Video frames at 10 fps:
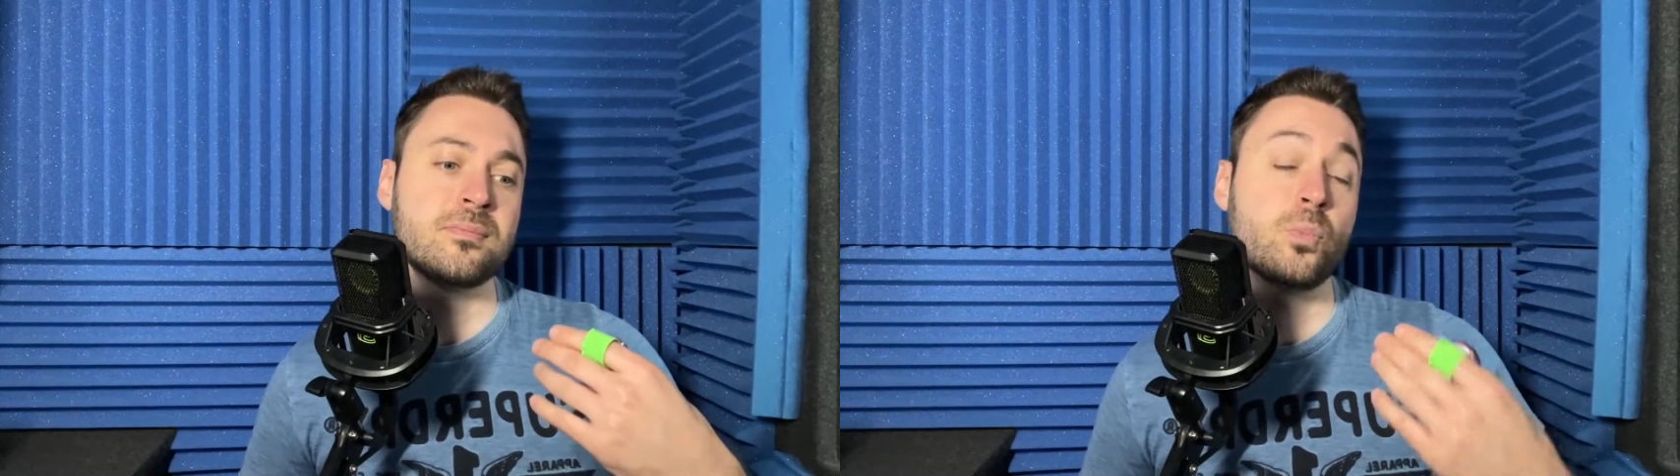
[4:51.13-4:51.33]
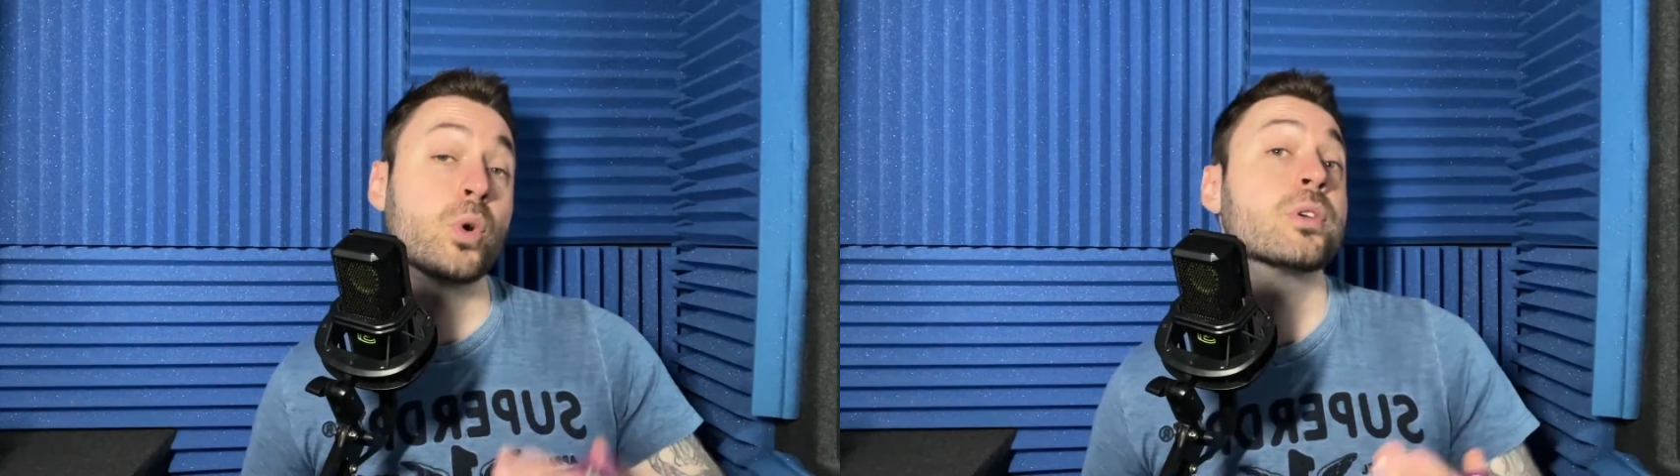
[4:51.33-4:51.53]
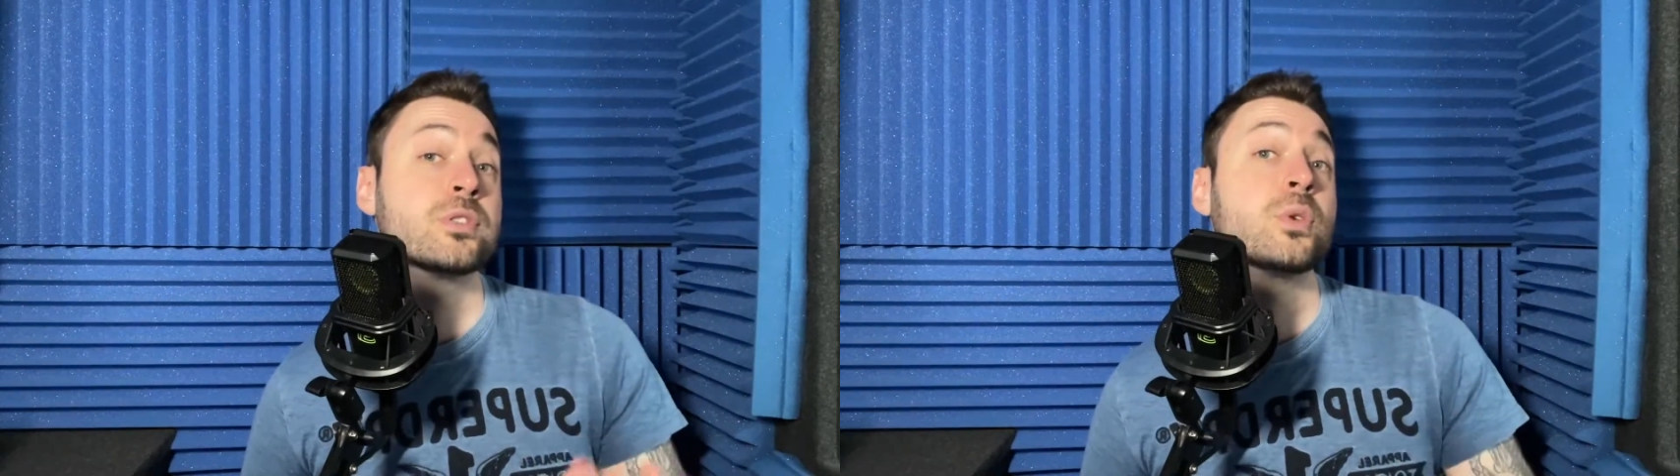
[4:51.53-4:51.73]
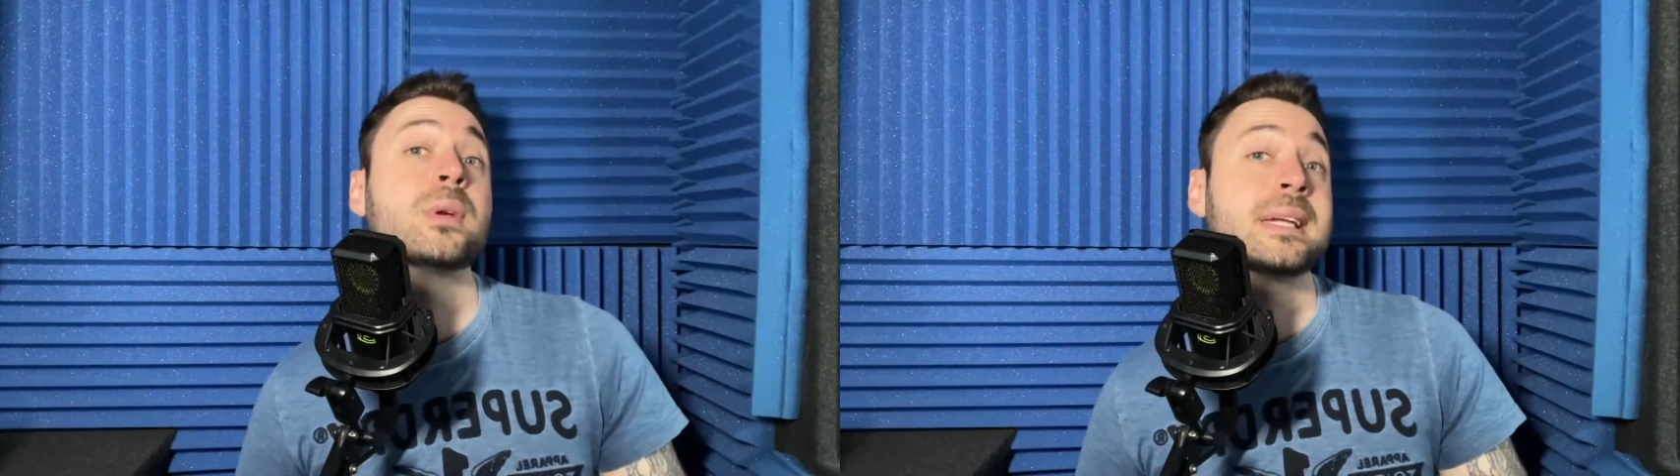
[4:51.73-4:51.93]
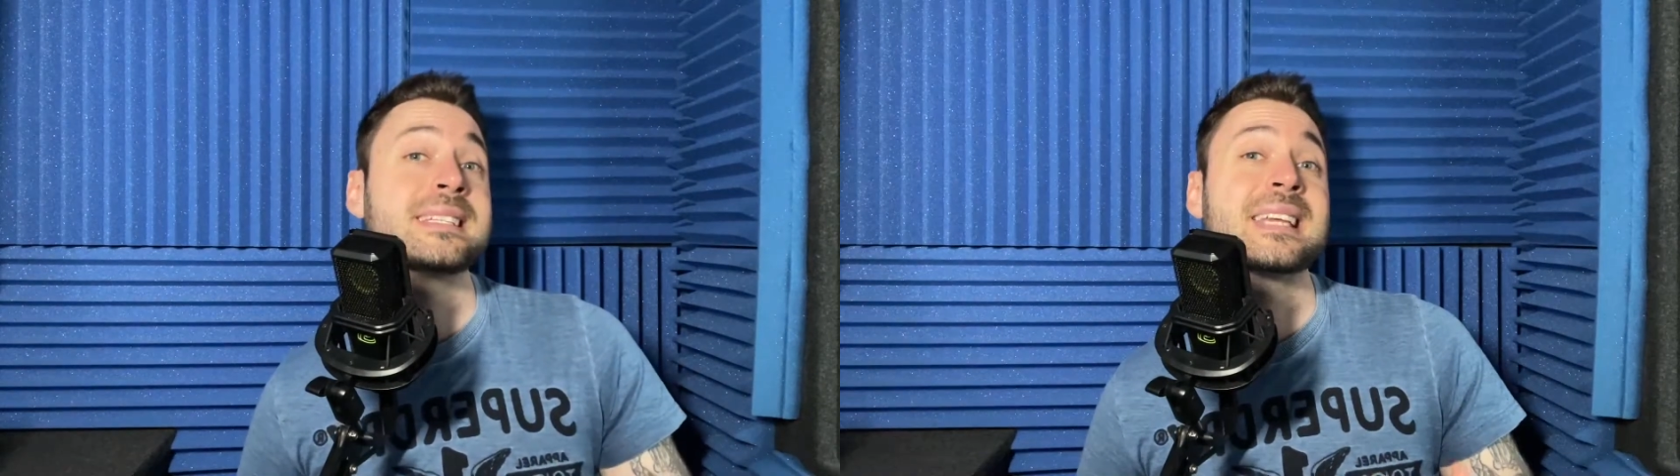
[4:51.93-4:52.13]
what you're
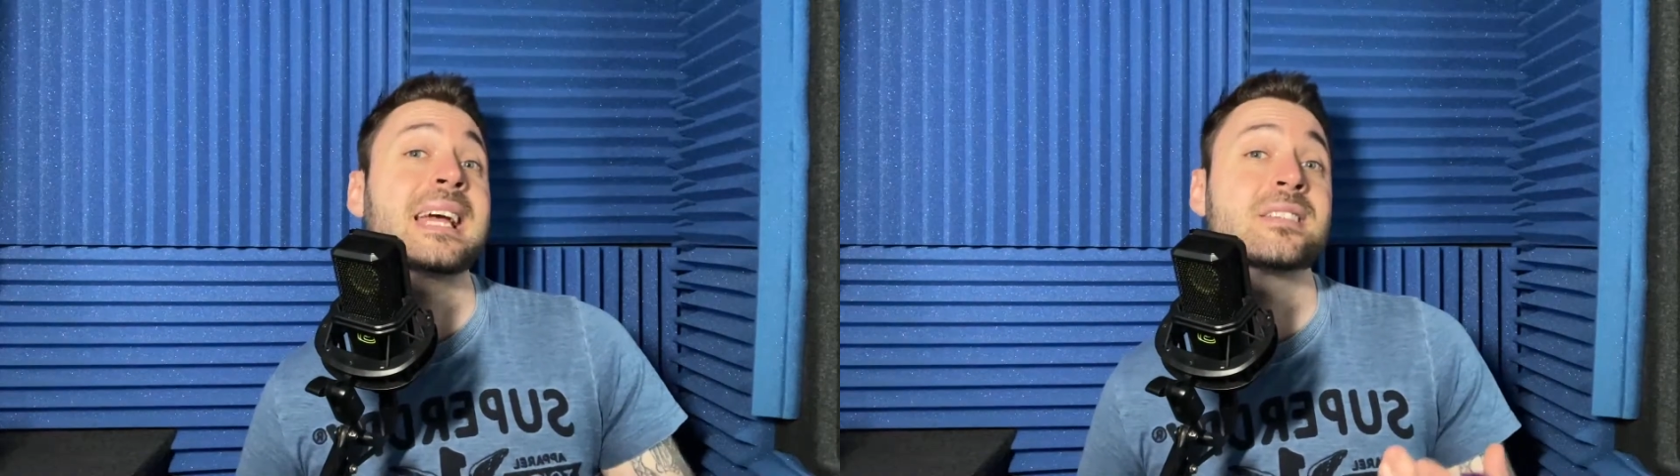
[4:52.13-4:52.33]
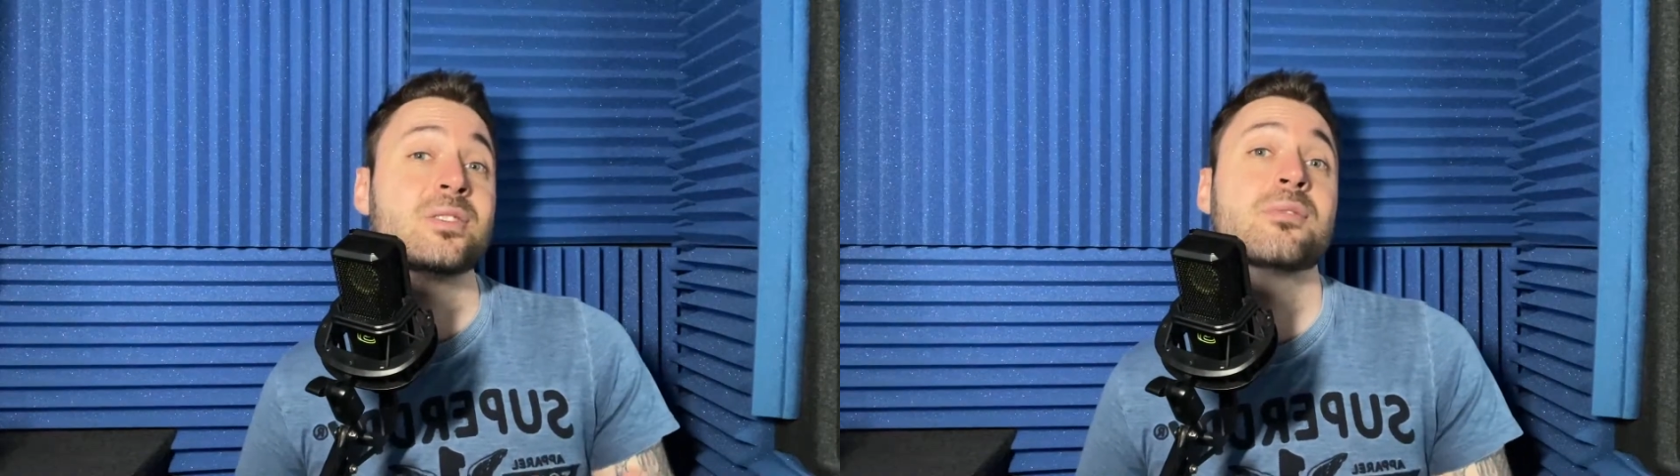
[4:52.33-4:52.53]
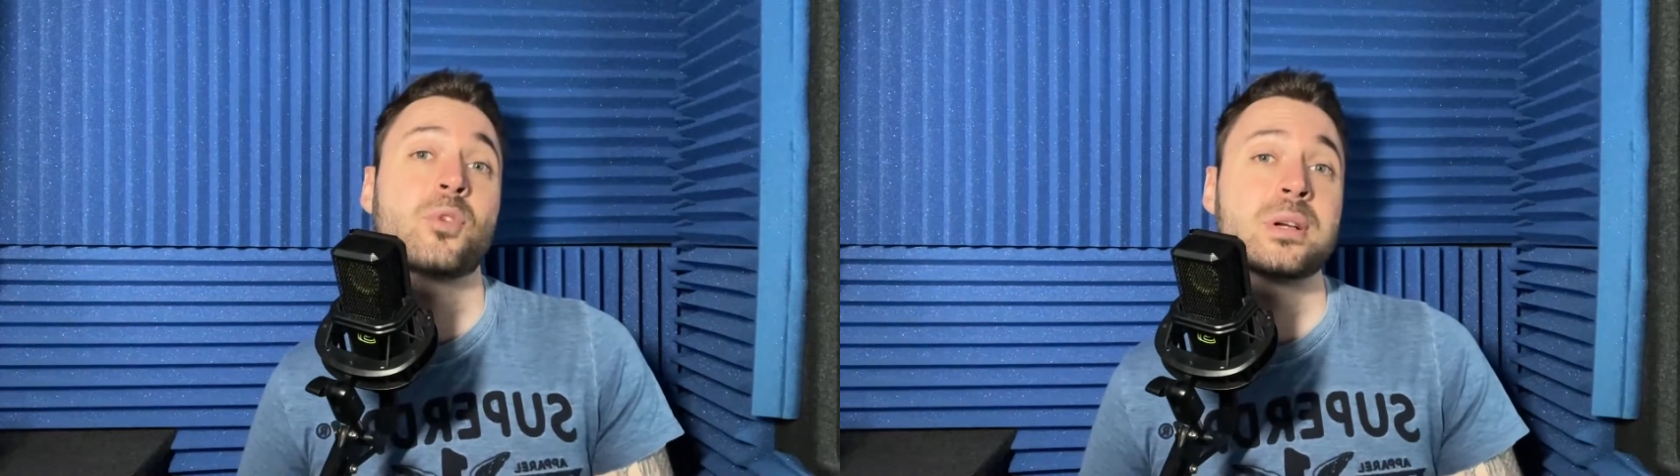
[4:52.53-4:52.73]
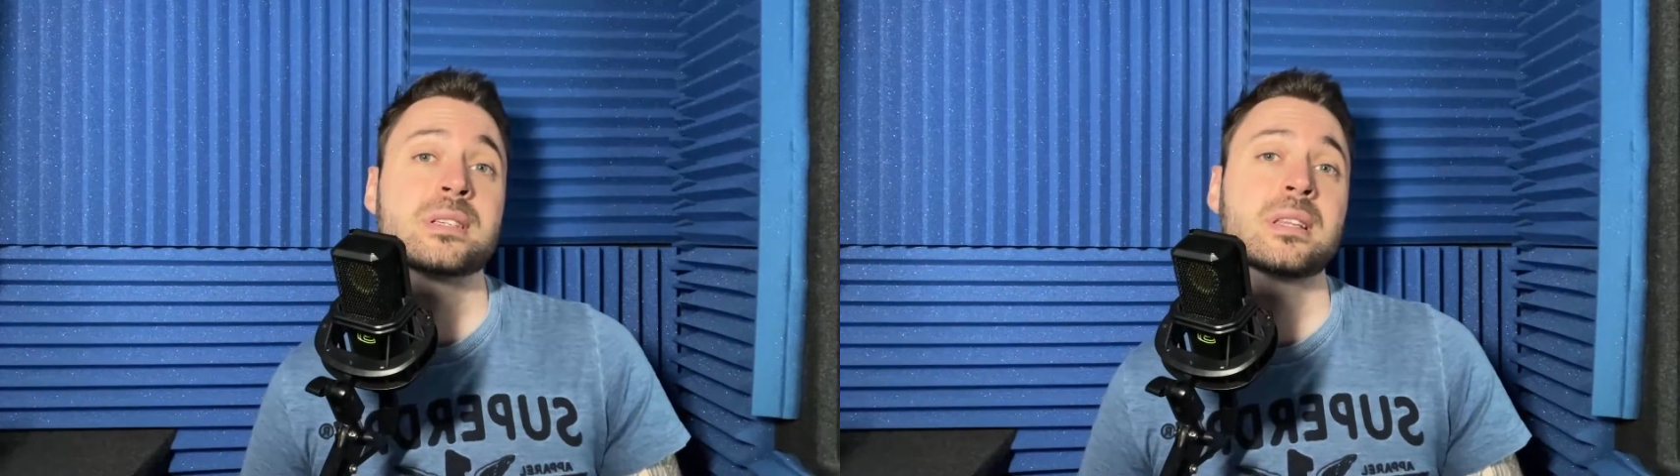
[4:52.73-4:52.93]
doing is getting your voice